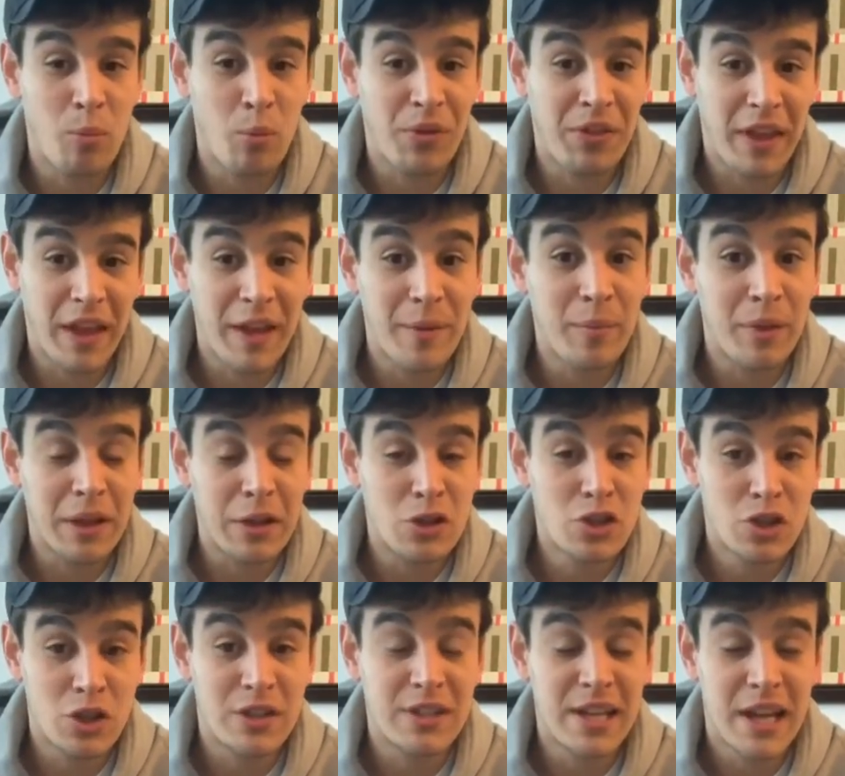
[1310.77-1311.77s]
with gambling
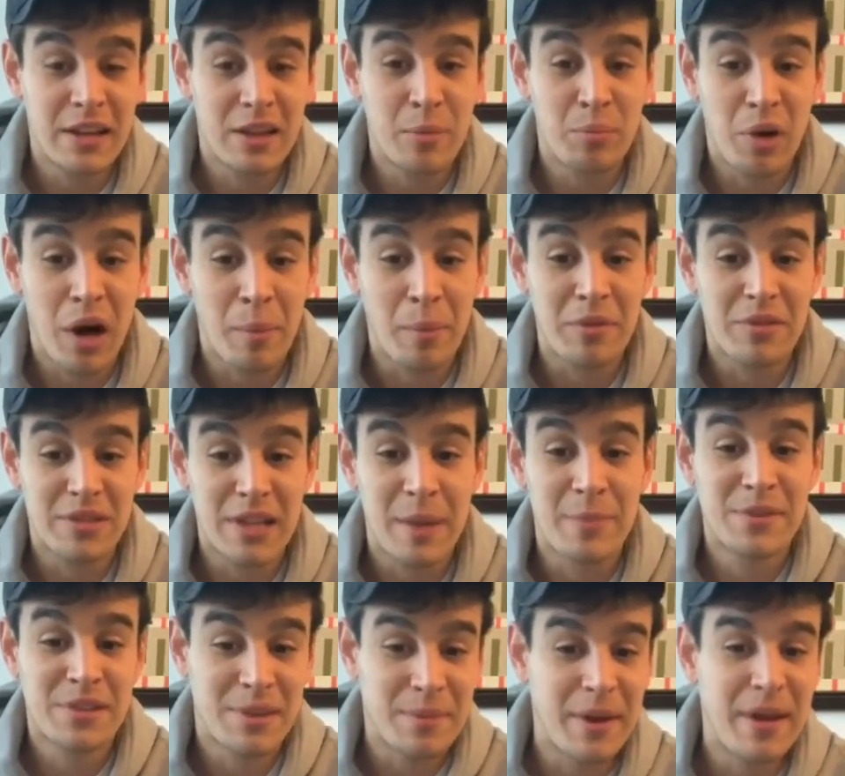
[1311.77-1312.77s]
should take the proper steps
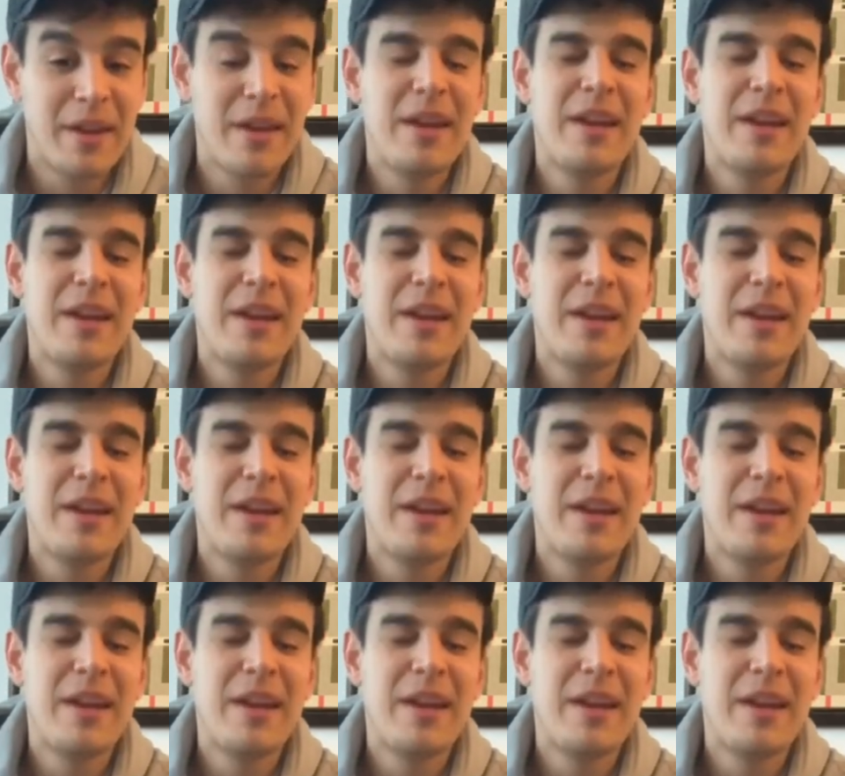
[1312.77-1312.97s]
to make...